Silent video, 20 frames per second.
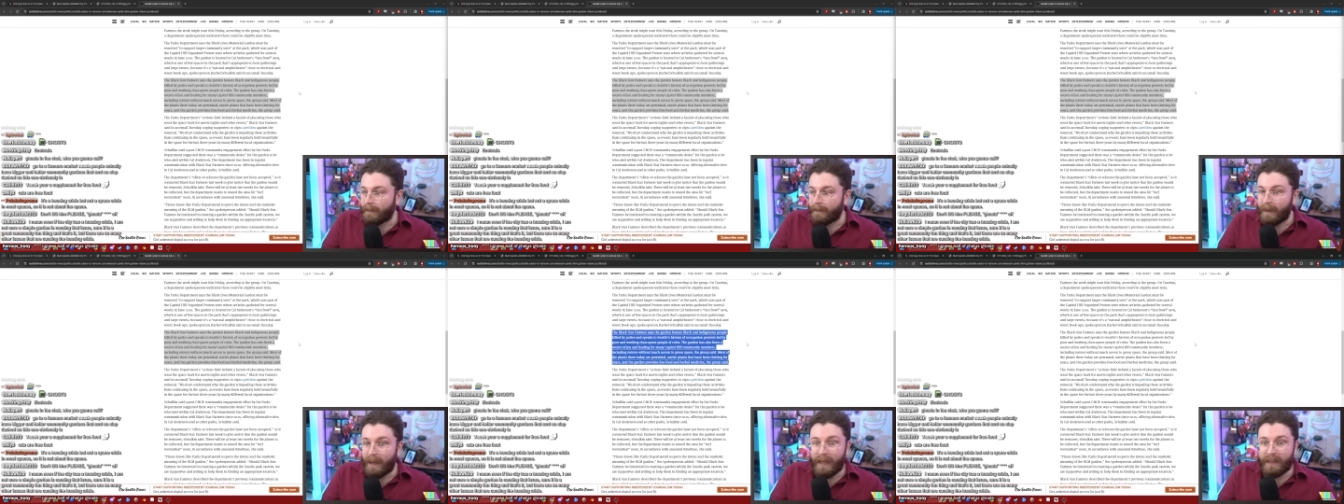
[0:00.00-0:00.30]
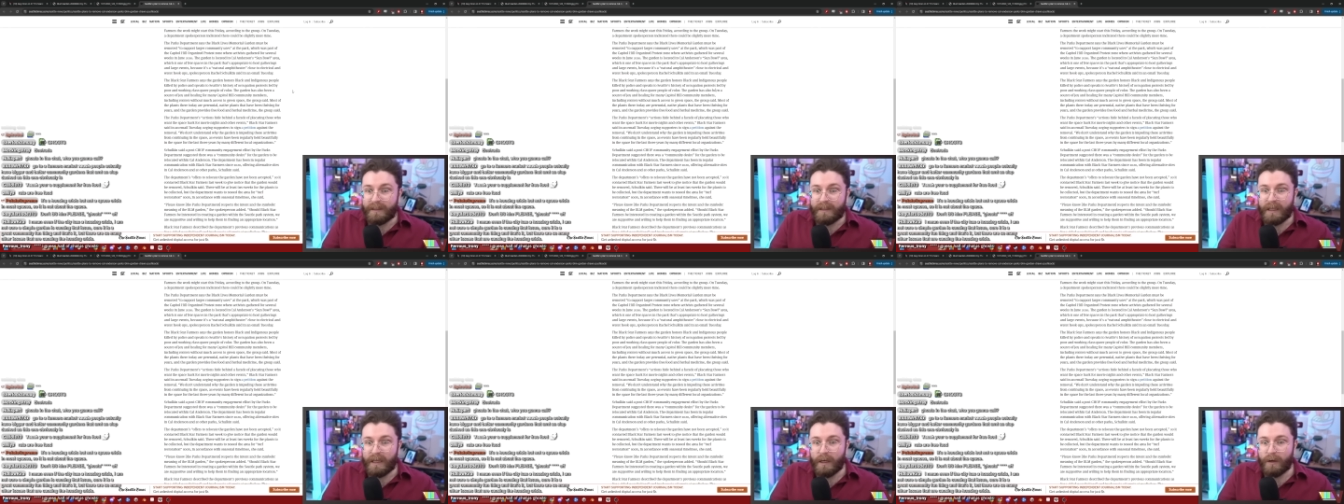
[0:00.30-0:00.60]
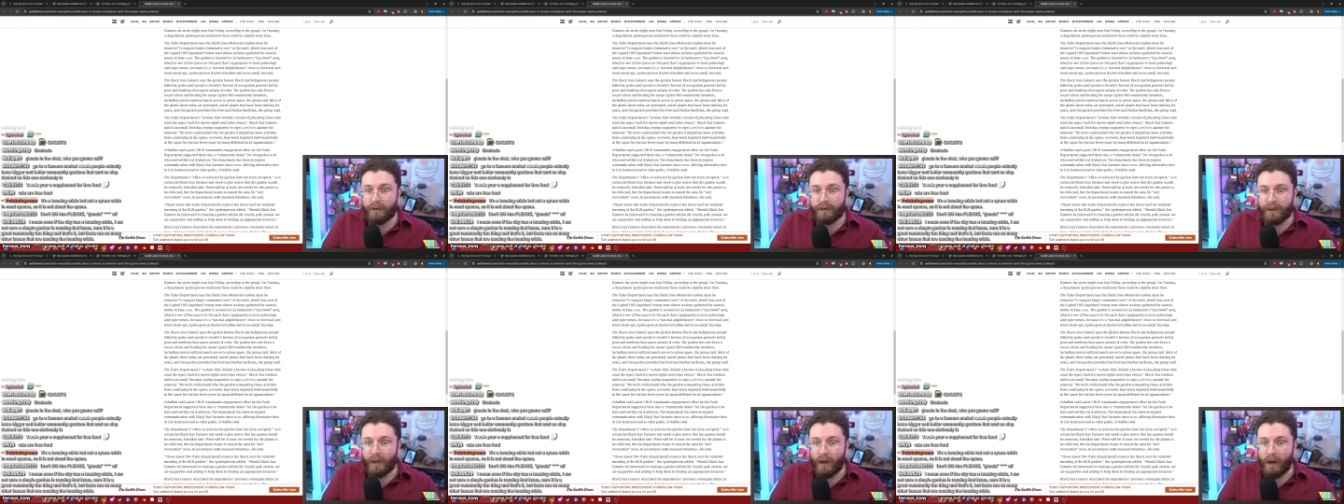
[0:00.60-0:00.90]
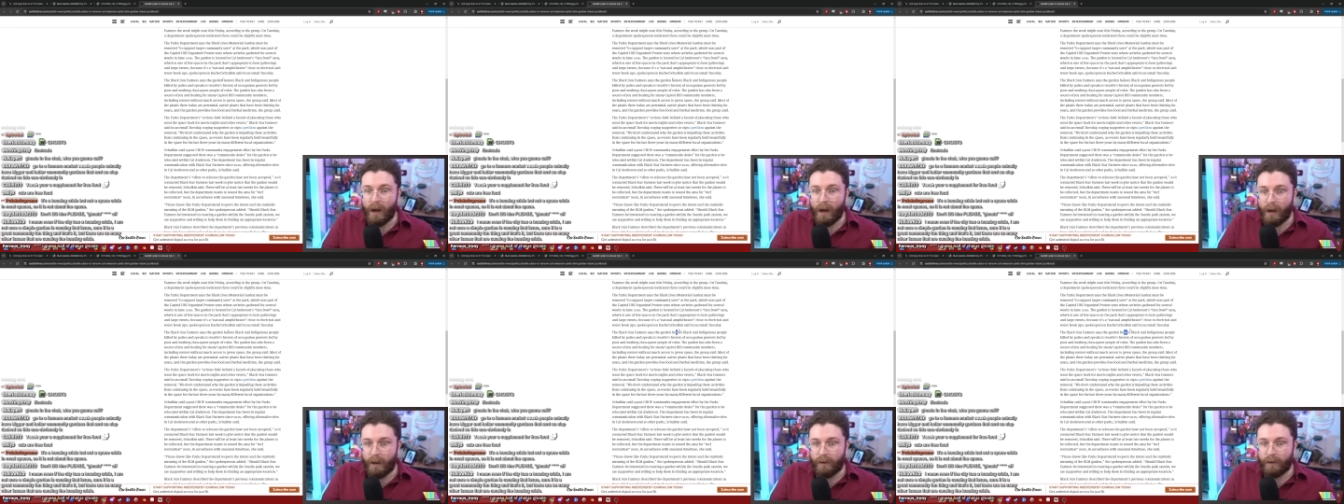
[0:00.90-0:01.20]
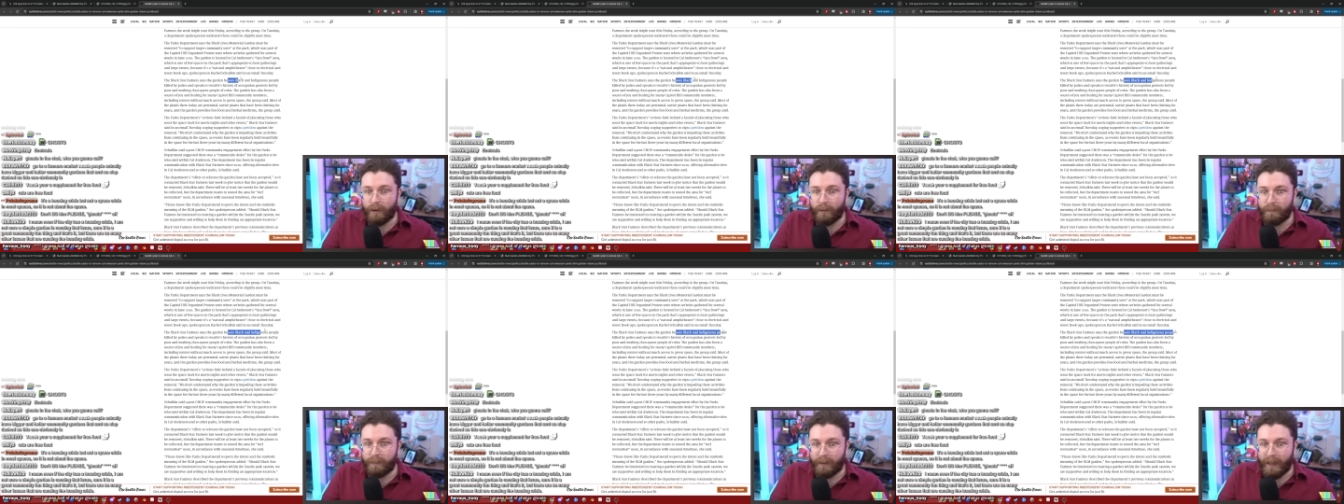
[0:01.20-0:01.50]
It's here to
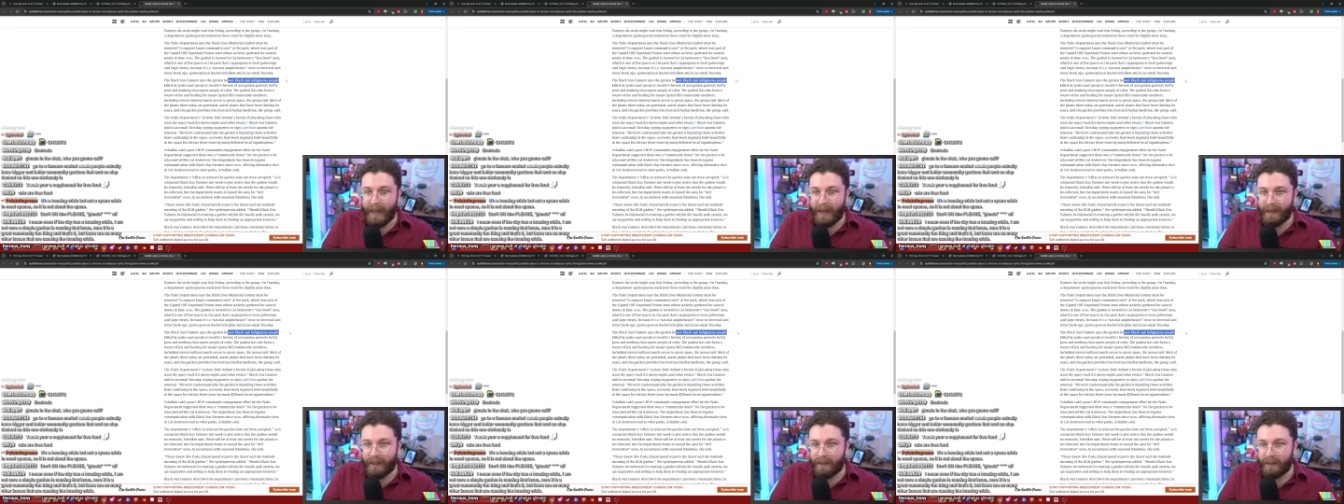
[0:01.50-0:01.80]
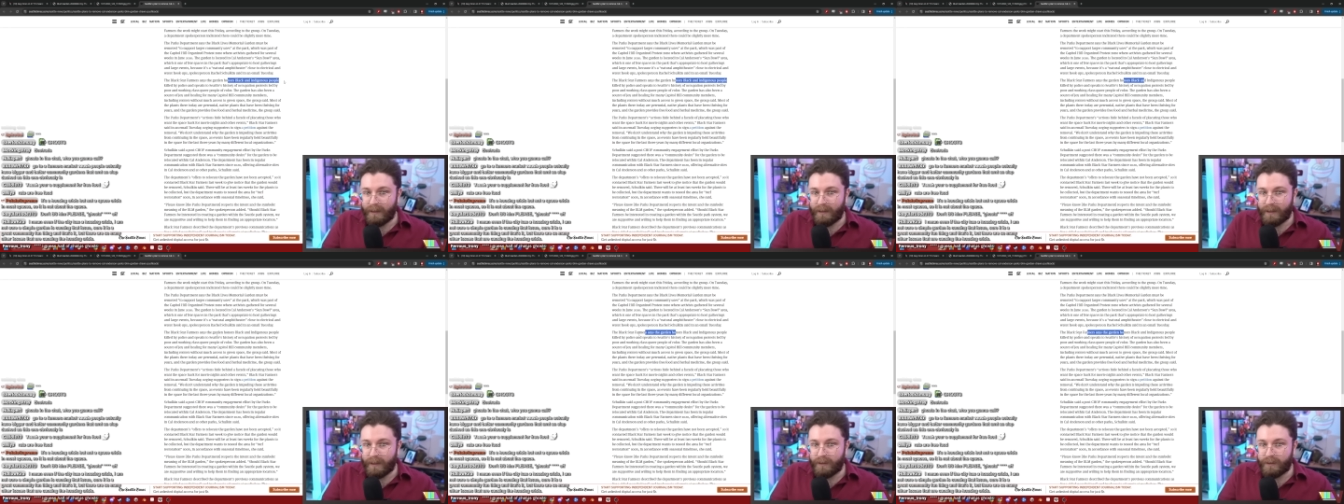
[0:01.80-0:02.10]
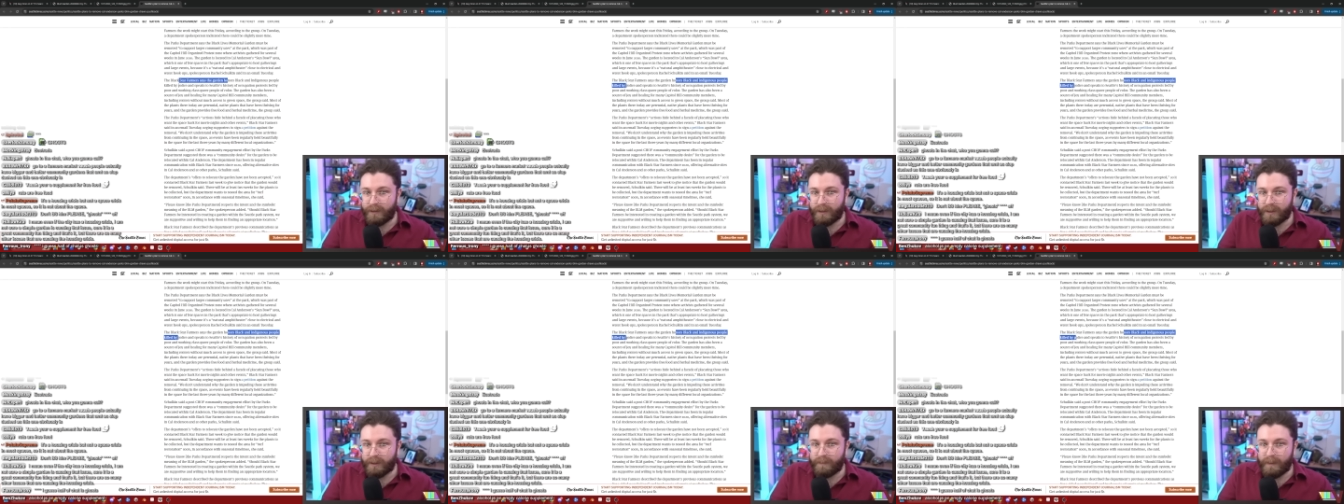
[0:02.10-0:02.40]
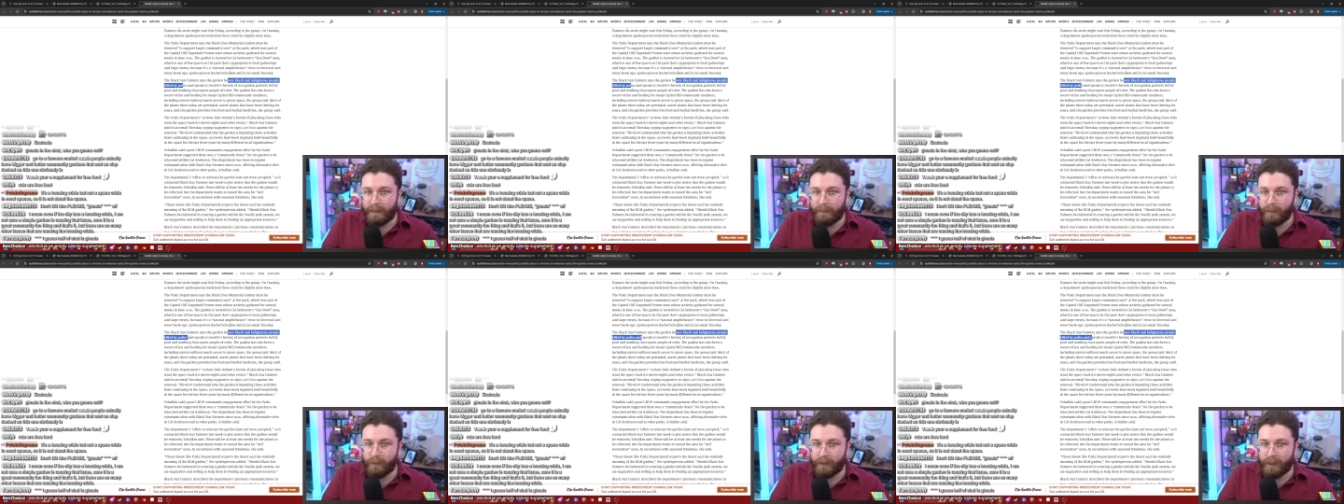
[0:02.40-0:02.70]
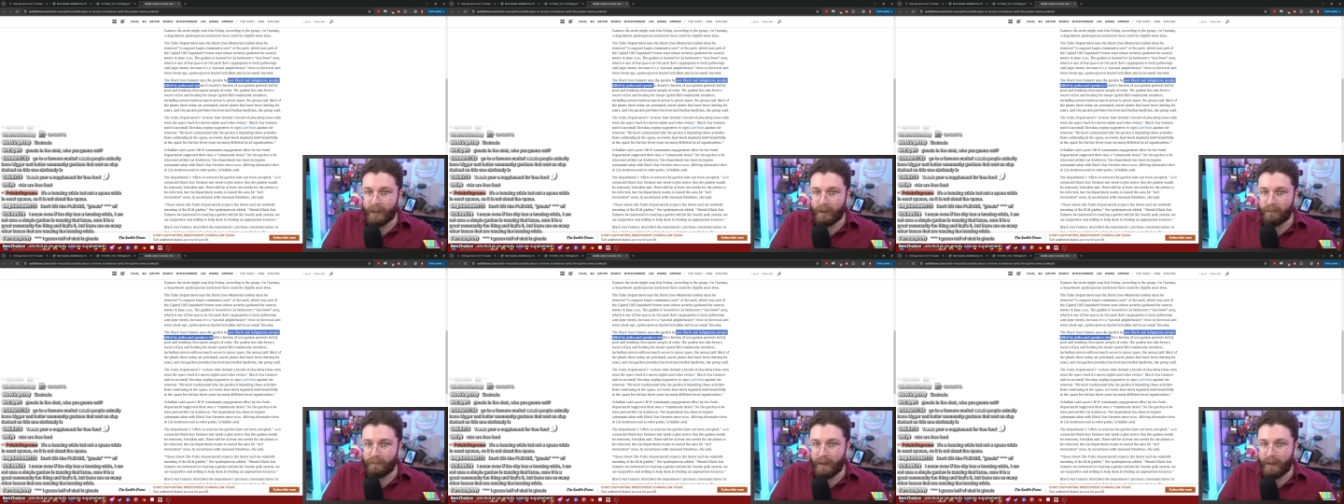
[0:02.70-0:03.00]
honor Black and Indigenous people
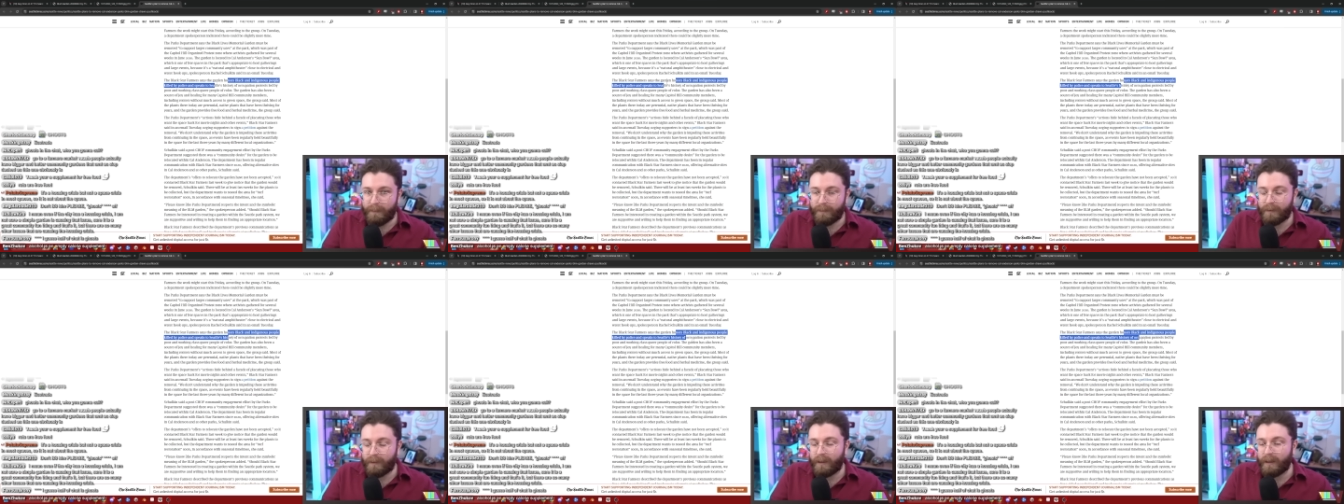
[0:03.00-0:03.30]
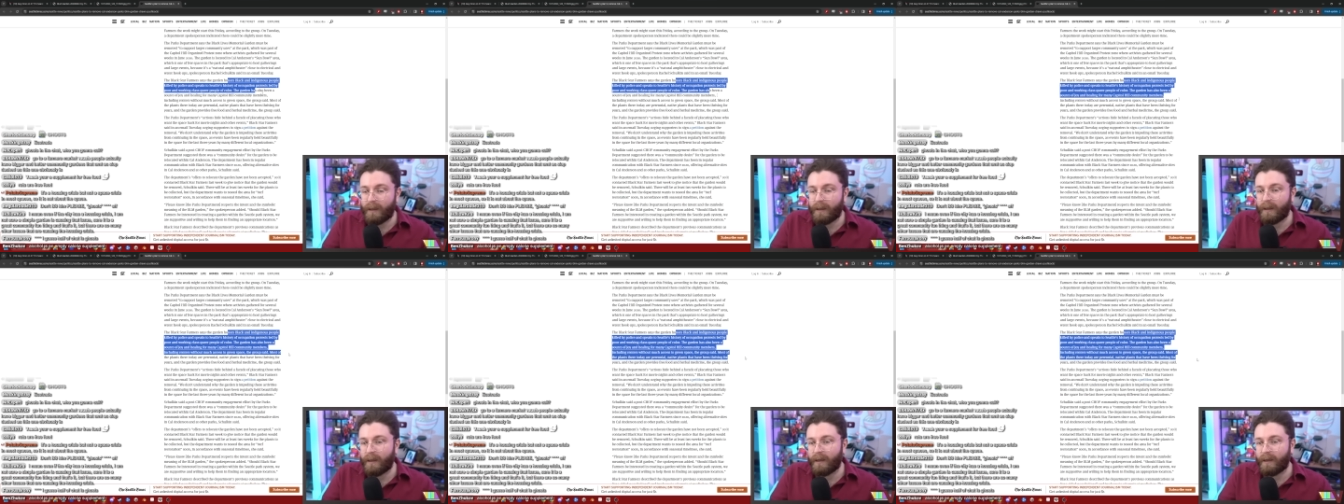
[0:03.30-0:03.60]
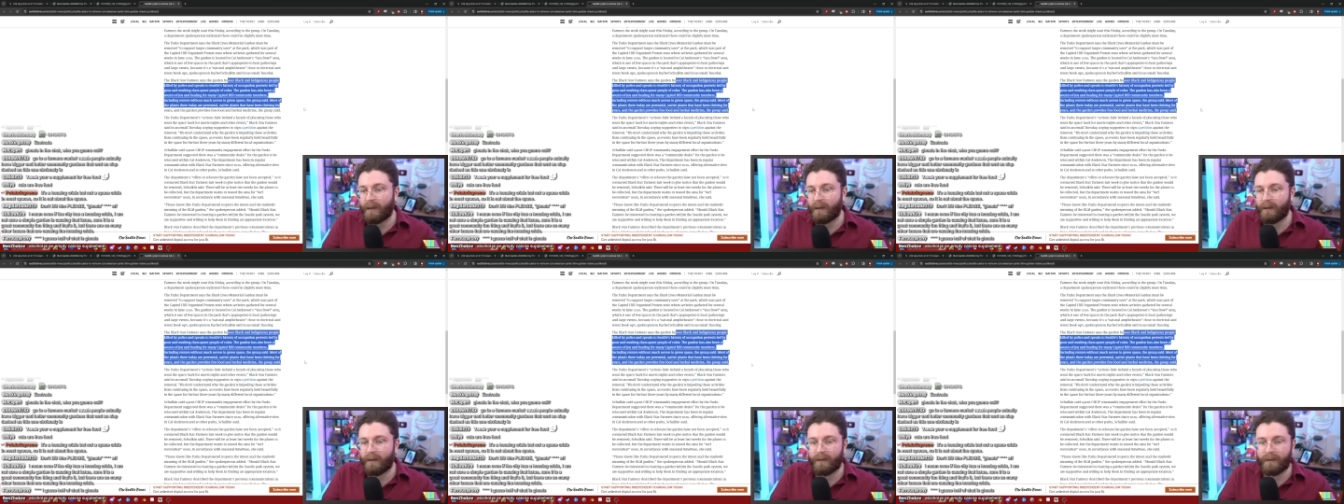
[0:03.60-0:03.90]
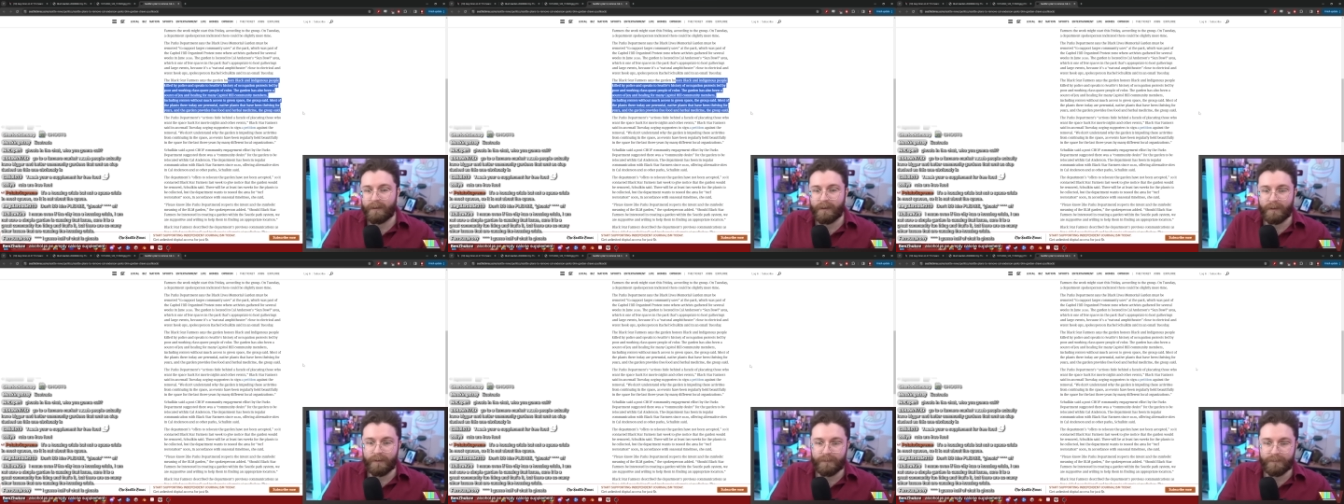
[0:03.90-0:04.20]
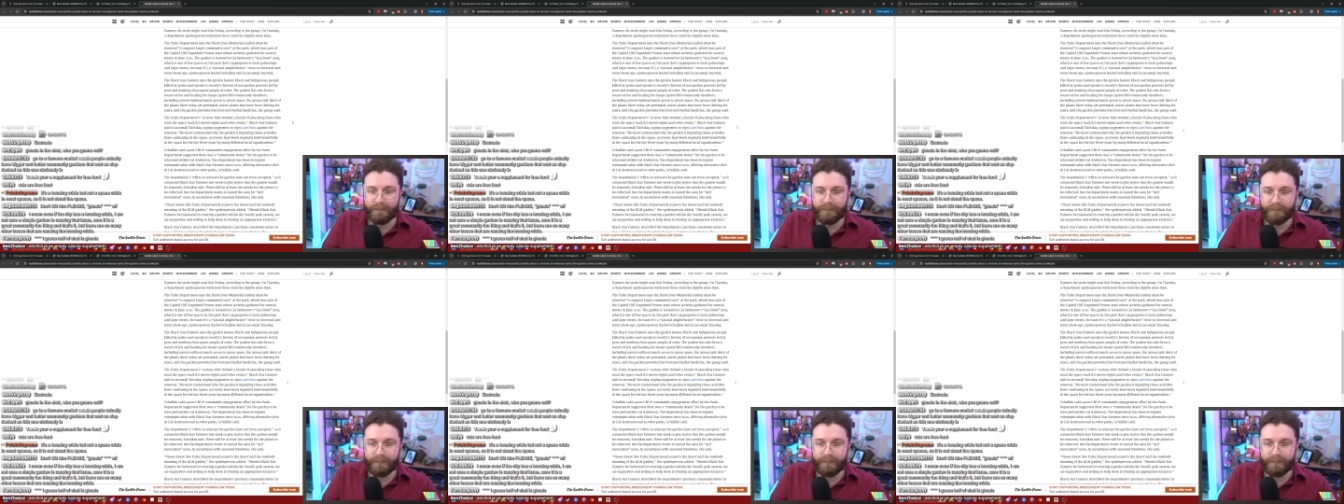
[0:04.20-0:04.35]
killed by police. Yeah.